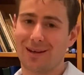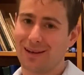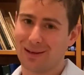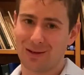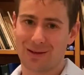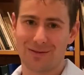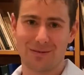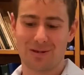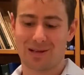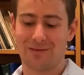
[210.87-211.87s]
A lot of
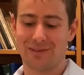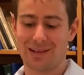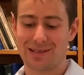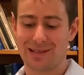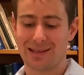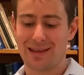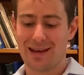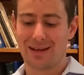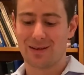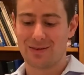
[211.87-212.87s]
them are conflicting.
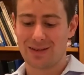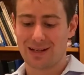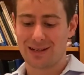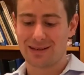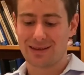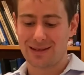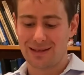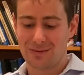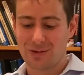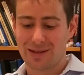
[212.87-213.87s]
However, the
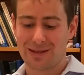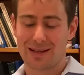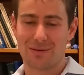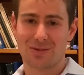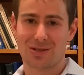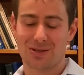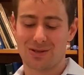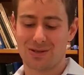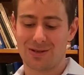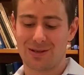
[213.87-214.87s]
one that comes
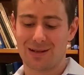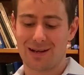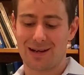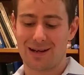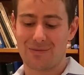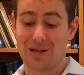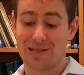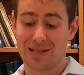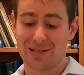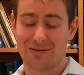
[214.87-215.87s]
to
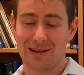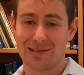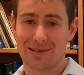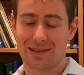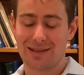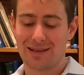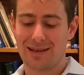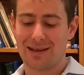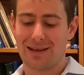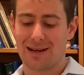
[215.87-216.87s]
attention recently
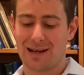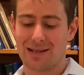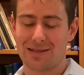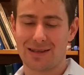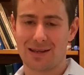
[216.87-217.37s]
is the